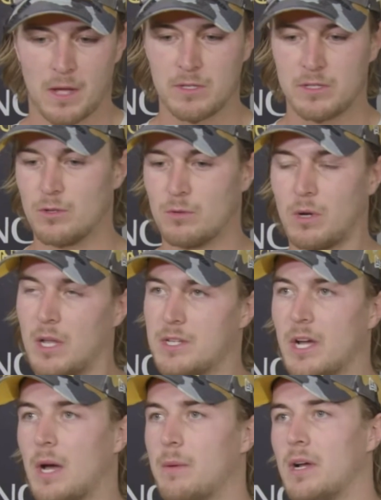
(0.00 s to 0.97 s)
I mean, doing my
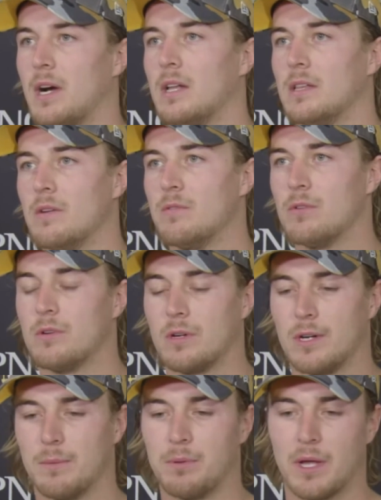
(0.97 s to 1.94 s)
job at a high level,
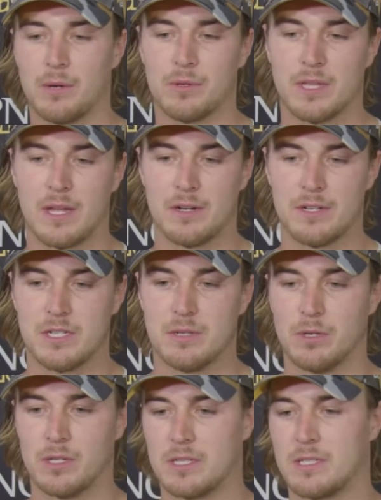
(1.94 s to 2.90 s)
um, playing with energy,
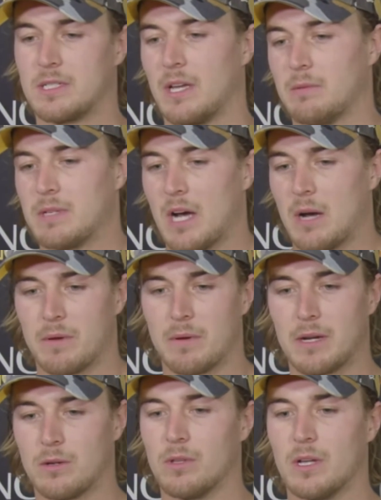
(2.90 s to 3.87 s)
but at the same time,
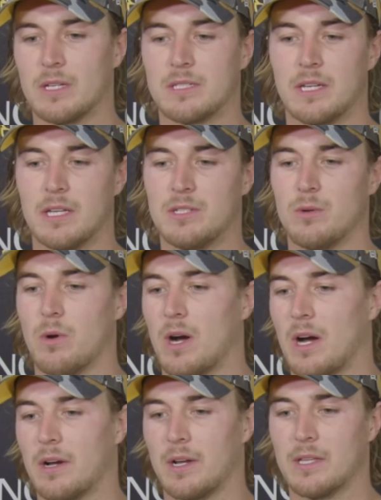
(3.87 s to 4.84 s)
I don't like to get too
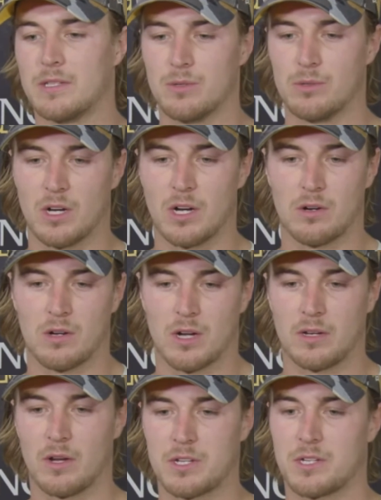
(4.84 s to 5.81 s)
high or get too low.
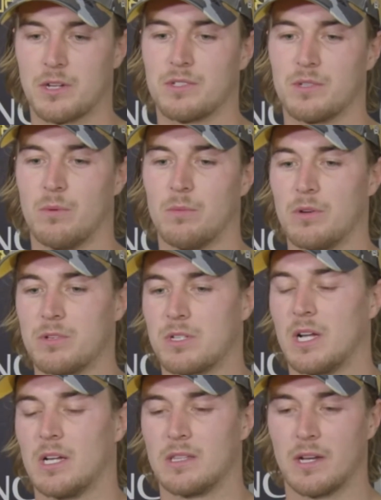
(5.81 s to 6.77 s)
I know I show some
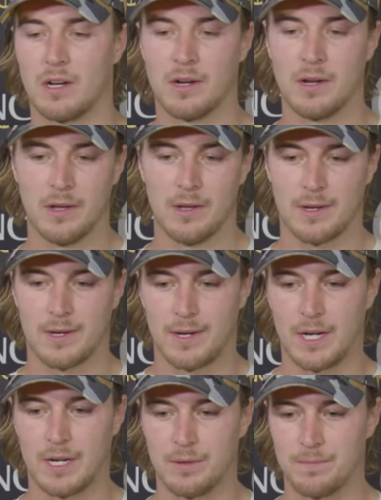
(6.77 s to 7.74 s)
emotion out there,
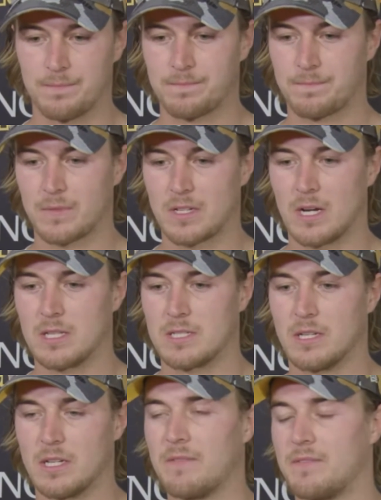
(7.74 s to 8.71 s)
um, on
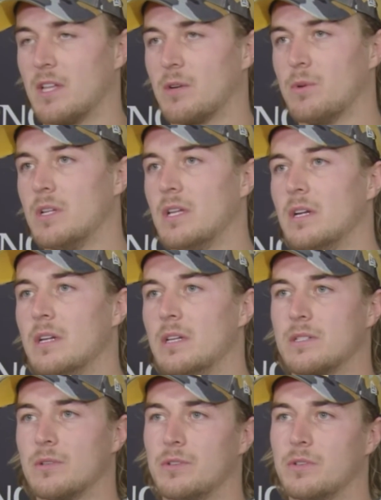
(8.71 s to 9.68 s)
Sunday, I felt like we needed
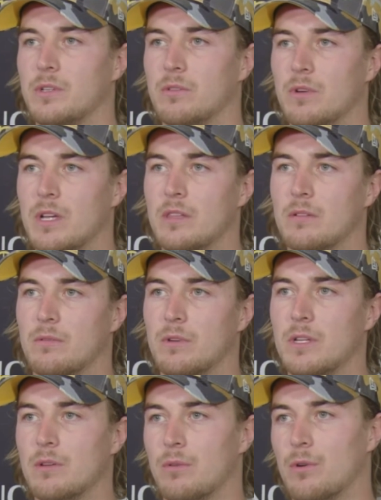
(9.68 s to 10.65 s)
it. So it's really reading the
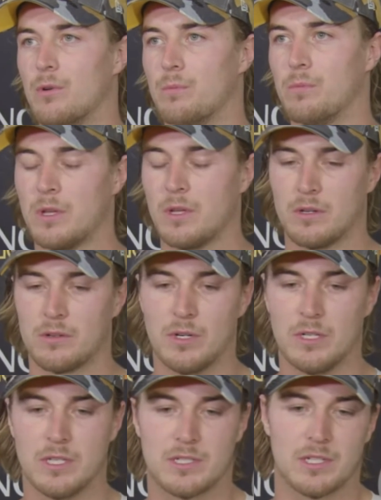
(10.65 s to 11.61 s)
read the room,
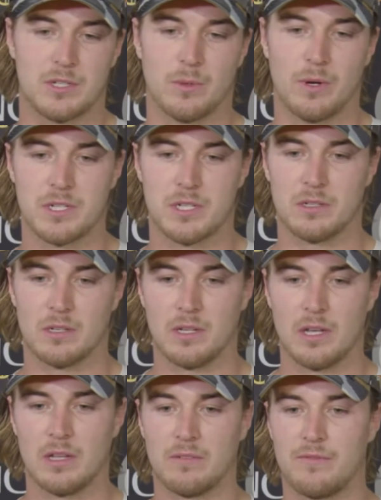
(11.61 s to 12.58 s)
read the situation,
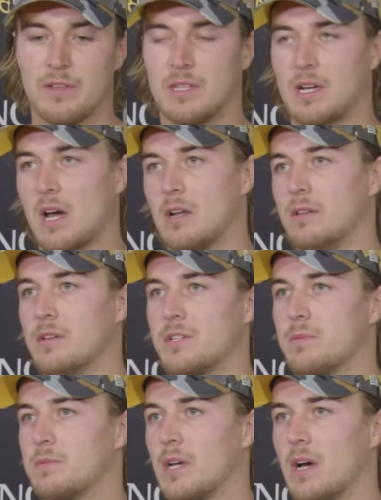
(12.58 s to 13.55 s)
and, and fit the kind of
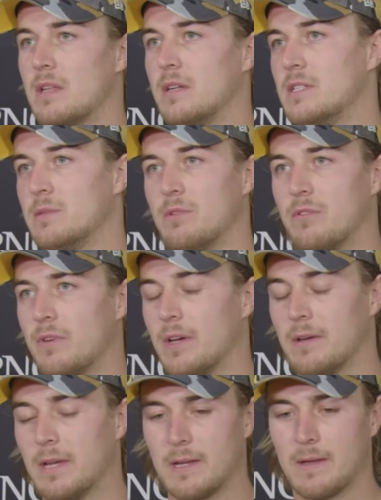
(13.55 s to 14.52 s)
leadership style that needs to be
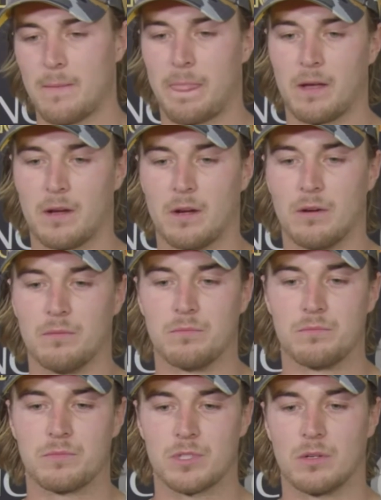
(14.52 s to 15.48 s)
fit. Um,
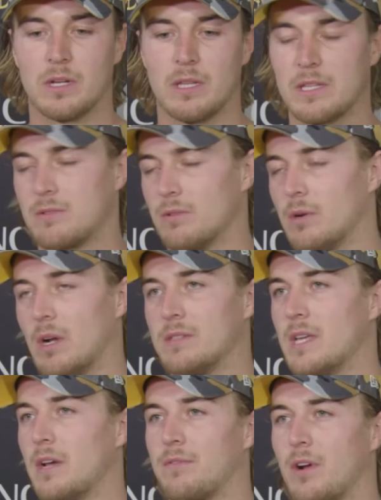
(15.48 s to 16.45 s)
so that's really what I'll
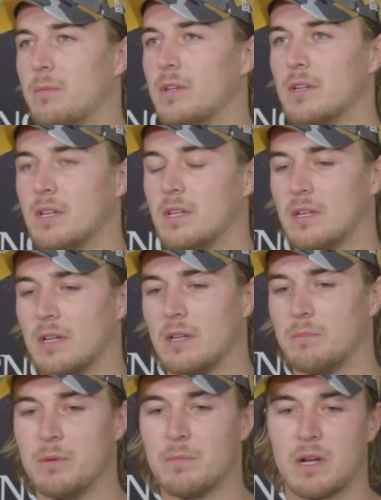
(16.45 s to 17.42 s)
take from it and,
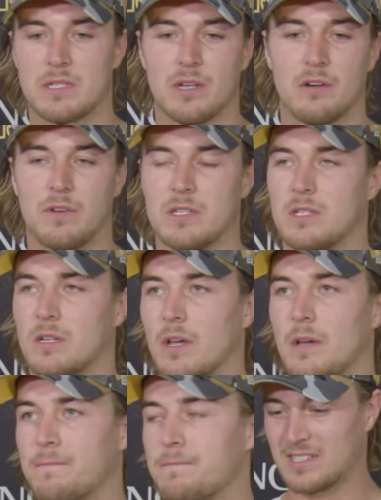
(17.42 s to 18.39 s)
and be myself on
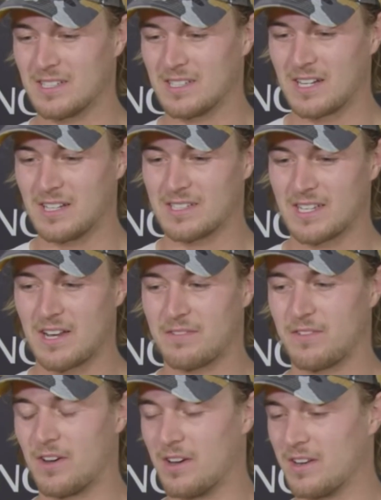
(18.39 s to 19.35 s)
Sunday. I like to have
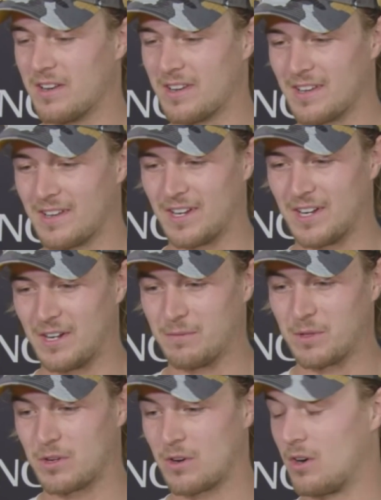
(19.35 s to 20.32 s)
fun. Um,
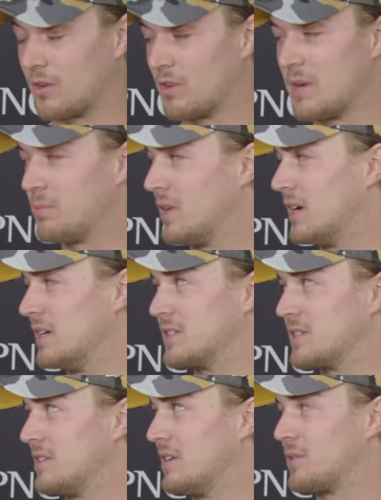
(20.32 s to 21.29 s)
they're all great
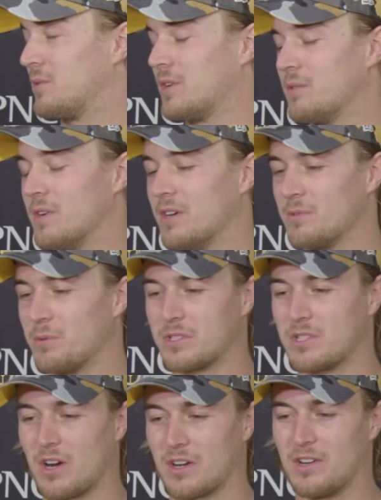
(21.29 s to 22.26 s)
players. You know, Quinnen Williams, we were
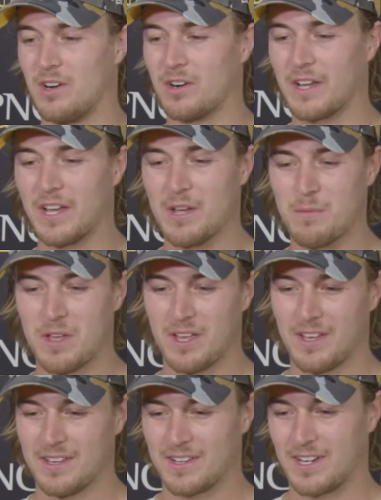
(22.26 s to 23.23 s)
talking all game.
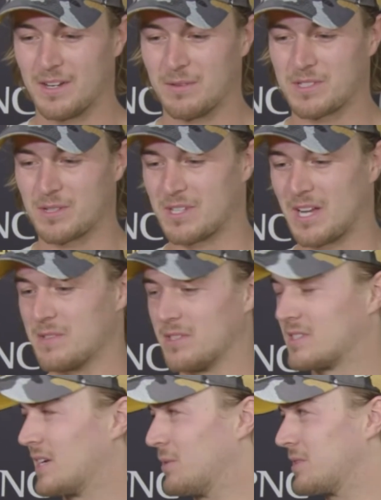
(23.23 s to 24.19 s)
Um, sometimes it
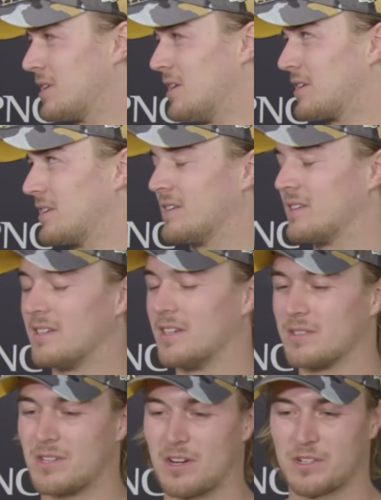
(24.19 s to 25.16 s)
looks like we're talking, you
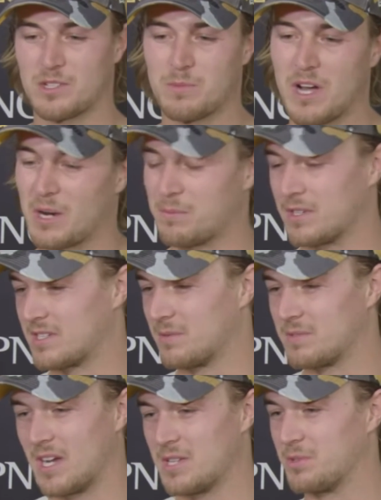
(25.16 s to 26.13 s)
know, talking smack, but
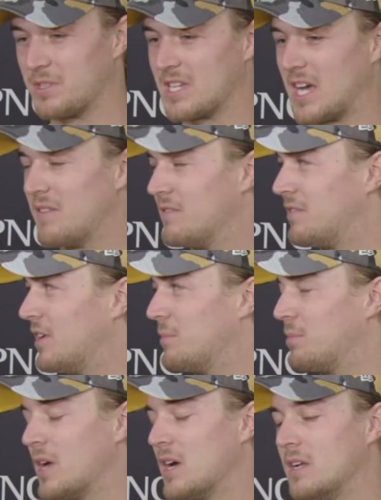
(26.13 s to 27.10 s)
sometimes we're just having fun
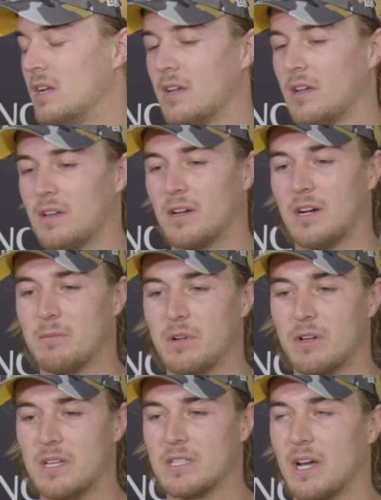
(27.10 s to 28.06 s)
playing. Um, you
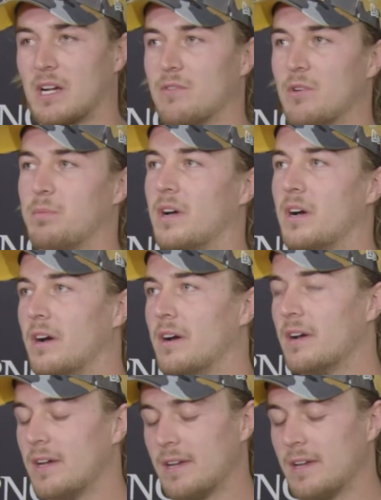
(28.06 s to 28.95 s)
know, he's a heck of a player.